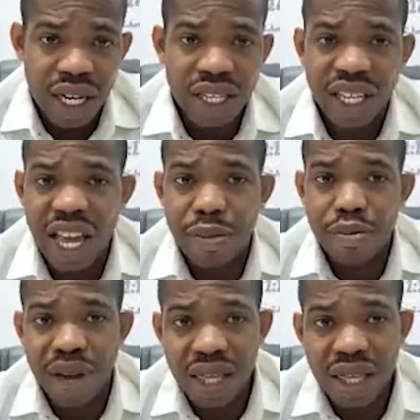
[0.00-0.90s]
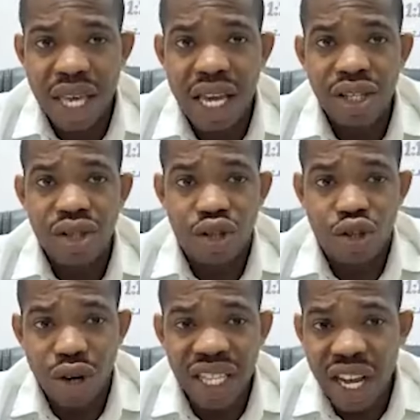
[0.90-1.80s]
It's a message
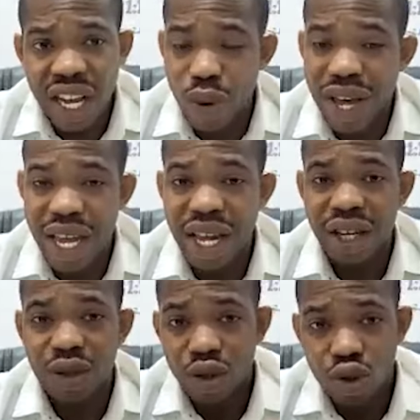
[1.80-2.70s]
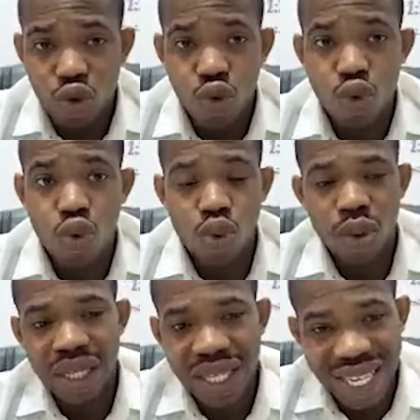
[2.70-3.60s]
straight away to
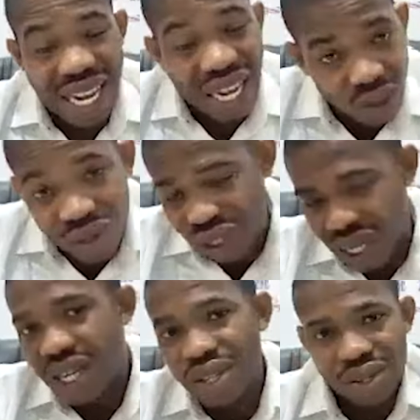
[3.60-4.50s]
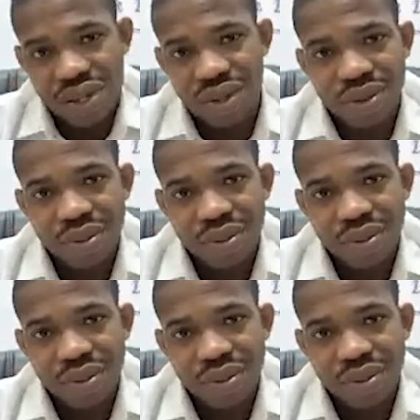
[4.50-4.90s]
the Christians,